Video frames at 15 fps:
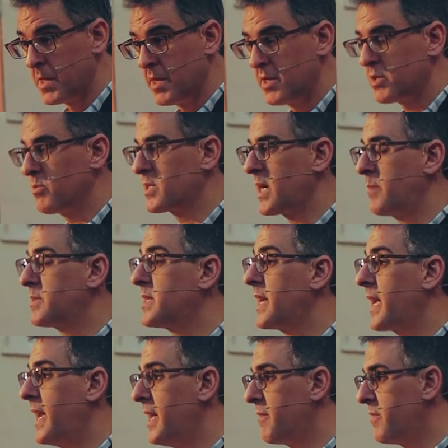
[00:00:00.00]
So it's time to take
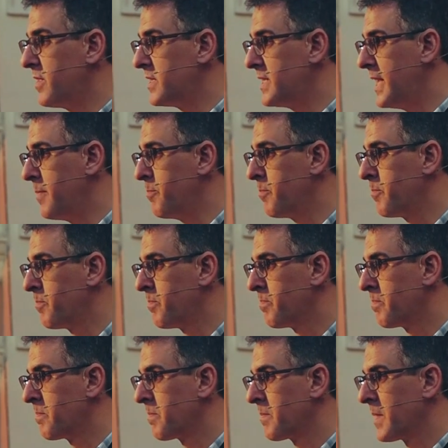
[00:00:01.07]
a hit for the team,
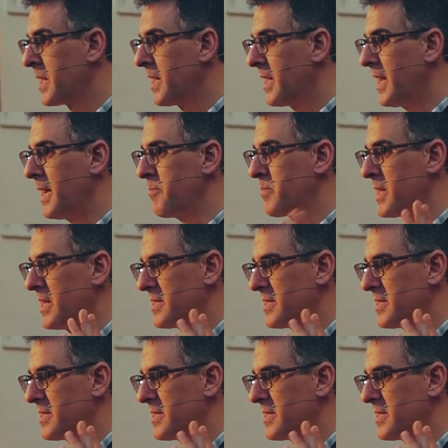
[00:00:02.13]
okay?